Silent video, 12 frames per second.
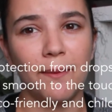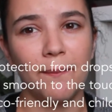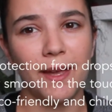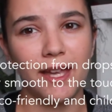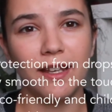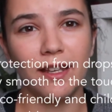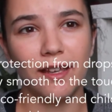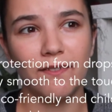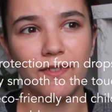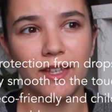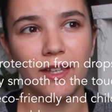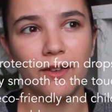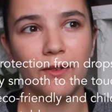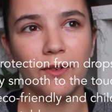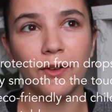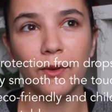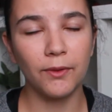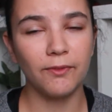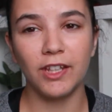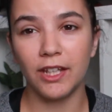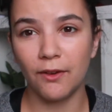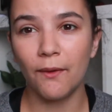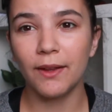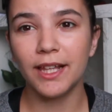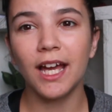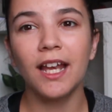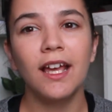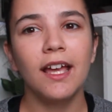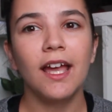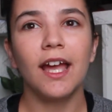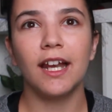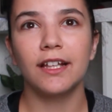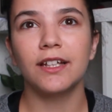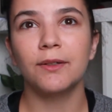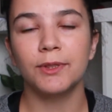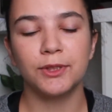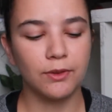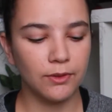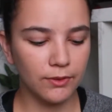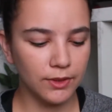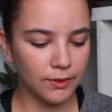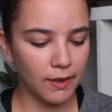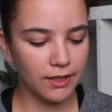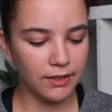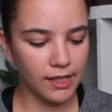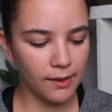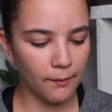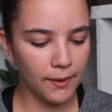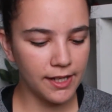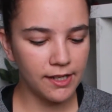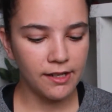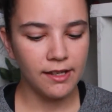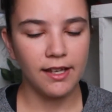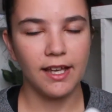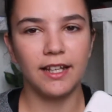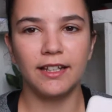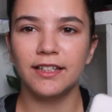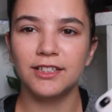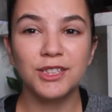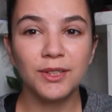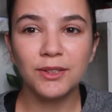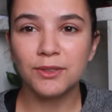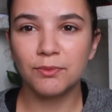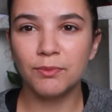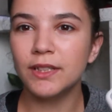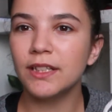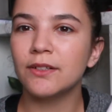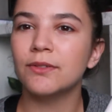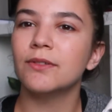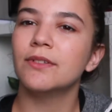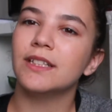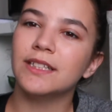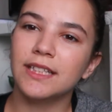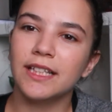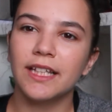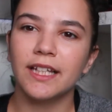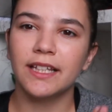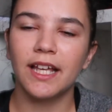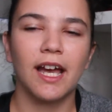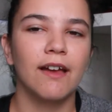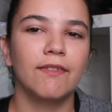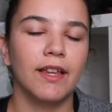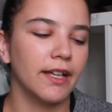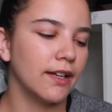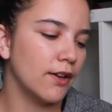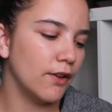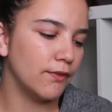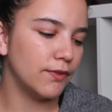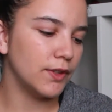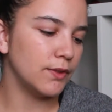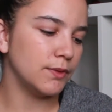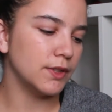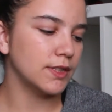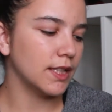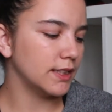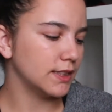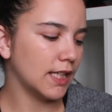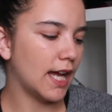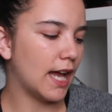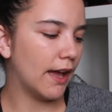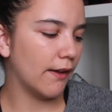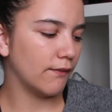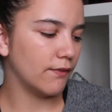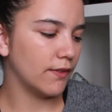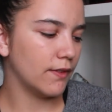made a whole video on that, and I thought it was so cool, so I had to get one. And it just looks really cool and sleek, and they have a few designs that have